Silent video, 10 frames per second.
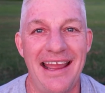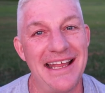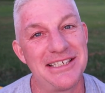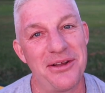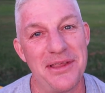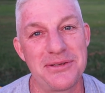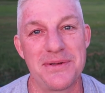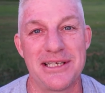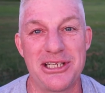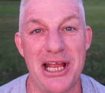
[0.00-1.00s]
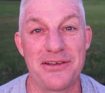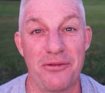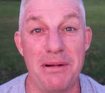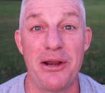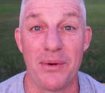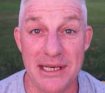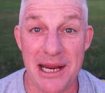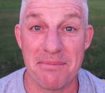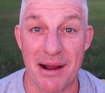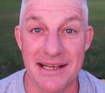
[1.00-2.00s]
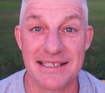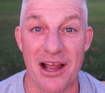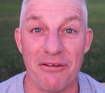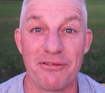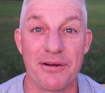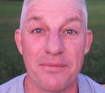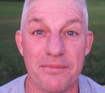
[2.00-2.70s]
and so this was a chance for me to redeem myself.